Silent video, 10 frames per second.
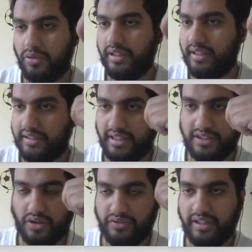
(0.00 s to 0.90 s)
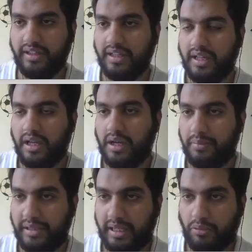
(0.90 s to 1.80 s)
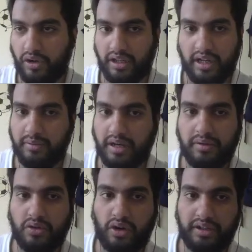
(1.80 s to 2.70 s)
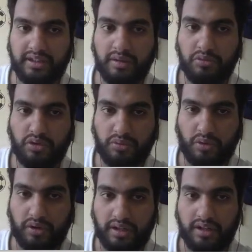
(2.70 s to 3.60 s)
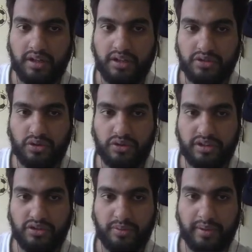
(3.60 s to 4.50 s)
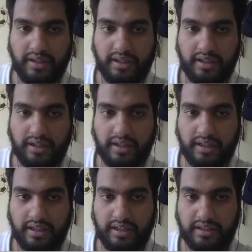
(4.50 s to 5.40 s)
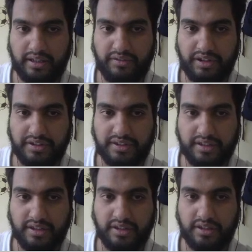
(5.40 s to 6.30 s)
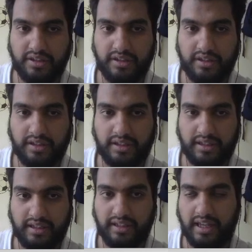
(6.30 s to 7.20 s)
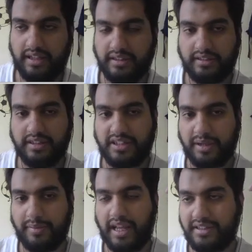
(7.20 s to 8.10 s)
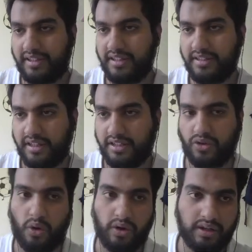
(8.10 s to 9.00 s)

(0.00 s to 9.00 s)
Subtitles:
in case of the melee model, not in the mole model. So this should be converse. The statement as it is wrong.